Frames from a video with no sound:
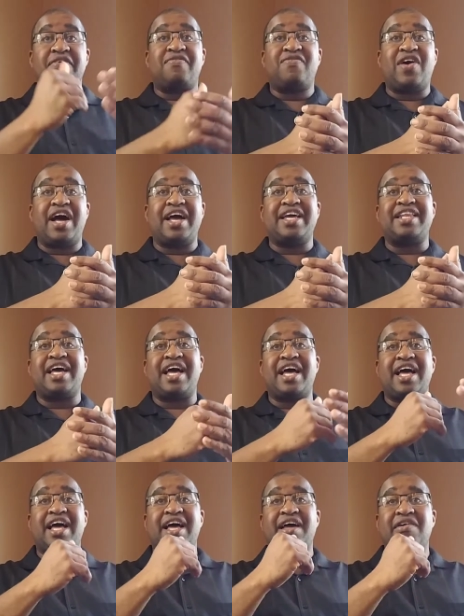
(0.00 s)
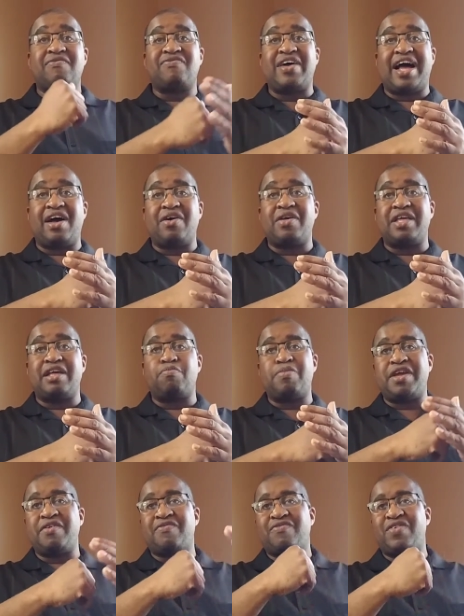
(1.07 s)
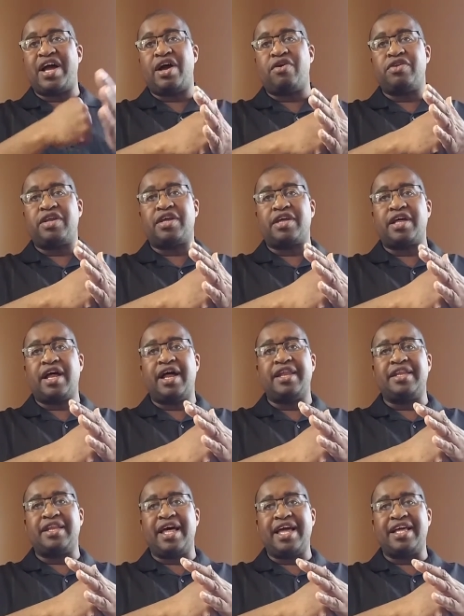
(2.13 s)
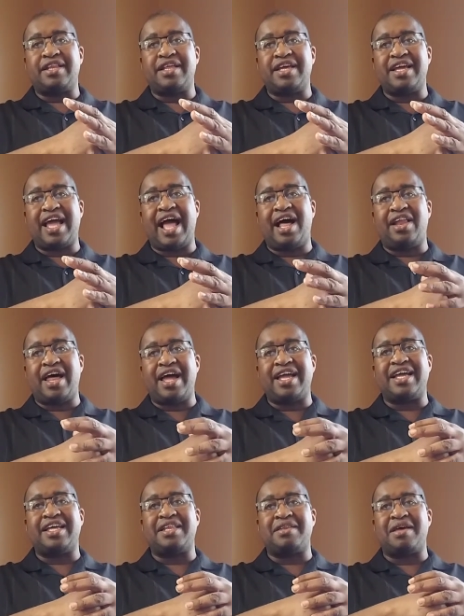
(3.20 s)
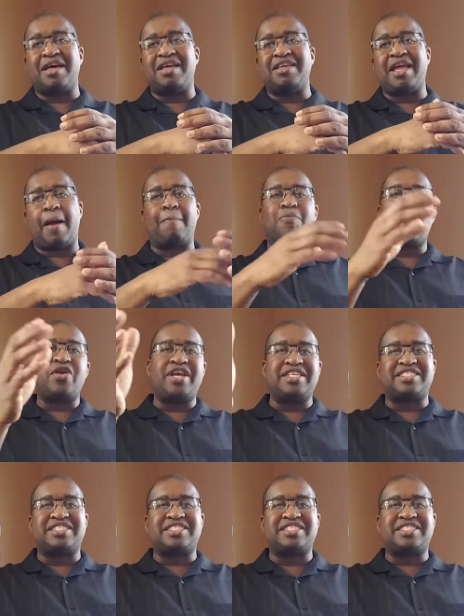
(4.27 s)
Fine found, being found unlikely ally in the, yeah, Bernie